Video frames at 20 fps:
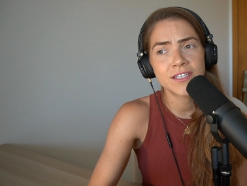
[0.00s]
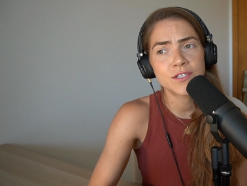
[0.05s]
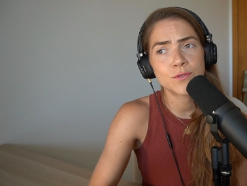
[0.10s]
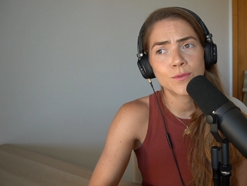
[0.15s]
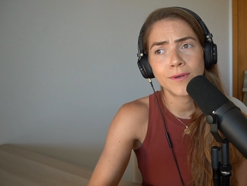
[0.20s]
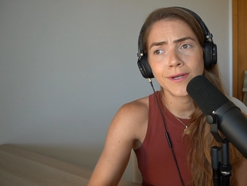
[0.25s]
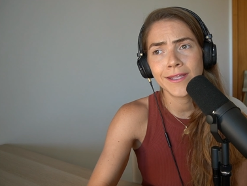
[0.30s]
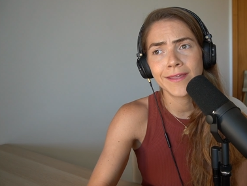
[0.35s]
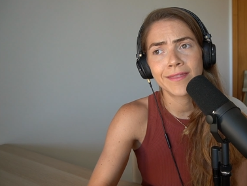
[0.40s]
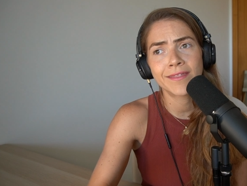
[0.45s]

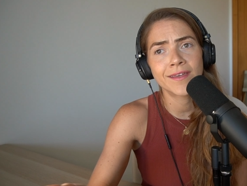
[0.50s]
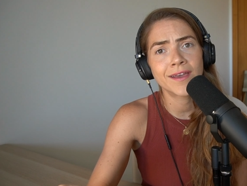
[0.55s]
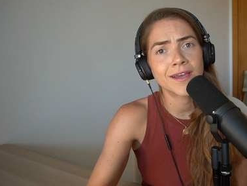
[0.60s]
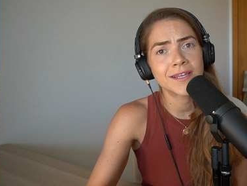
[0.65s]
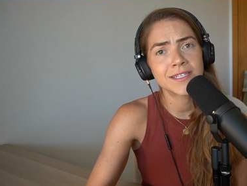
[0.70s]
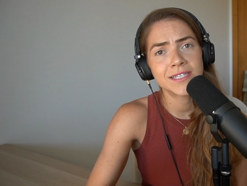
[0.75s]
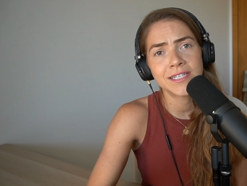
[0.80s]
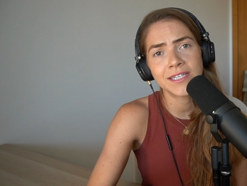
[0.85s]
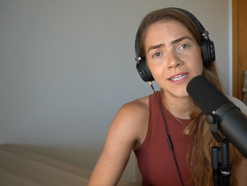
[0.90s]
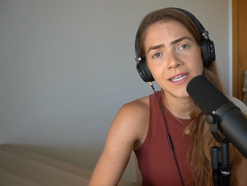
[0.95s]
20,
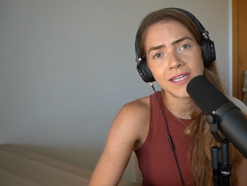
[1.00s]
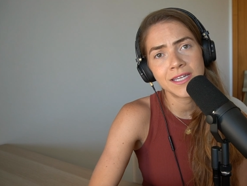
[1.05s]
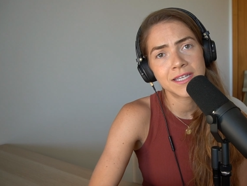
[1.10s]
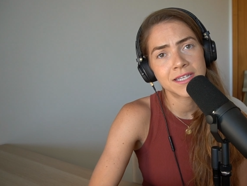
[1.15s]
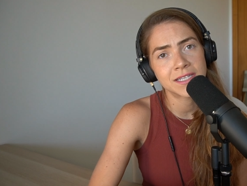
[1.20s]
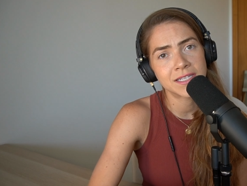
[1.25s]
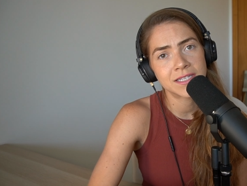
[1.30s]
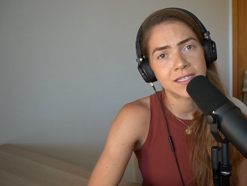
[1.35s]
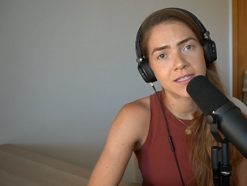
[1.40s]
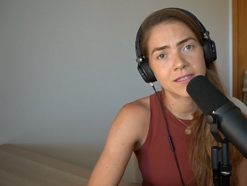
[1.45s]
30
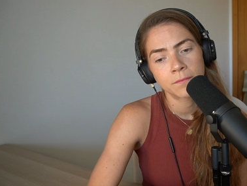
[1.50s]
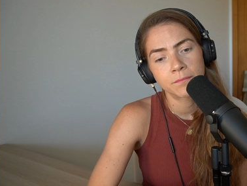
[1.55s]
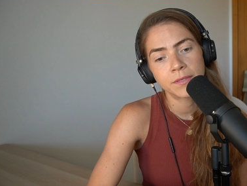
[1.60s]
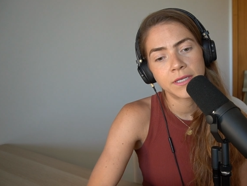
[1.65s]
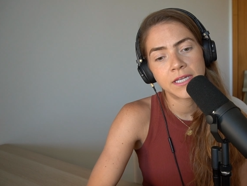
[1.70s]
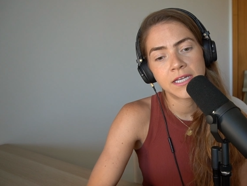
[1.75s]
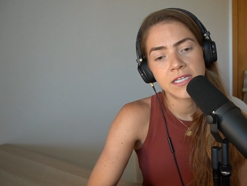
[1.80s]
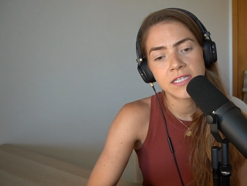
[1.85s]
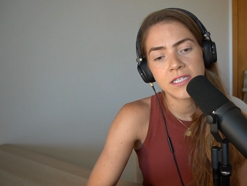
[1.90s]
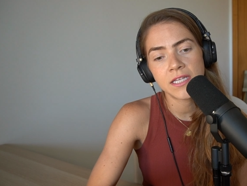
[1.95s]
years.
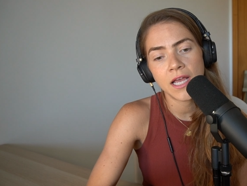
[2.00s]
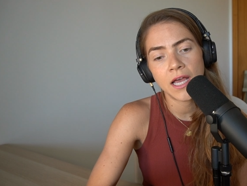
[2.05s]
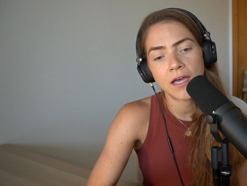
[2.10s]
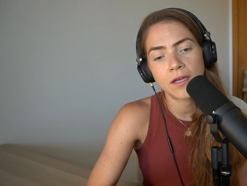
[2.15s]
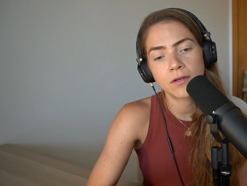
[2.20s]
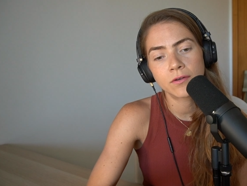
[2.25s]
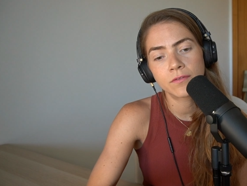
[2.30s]
Because out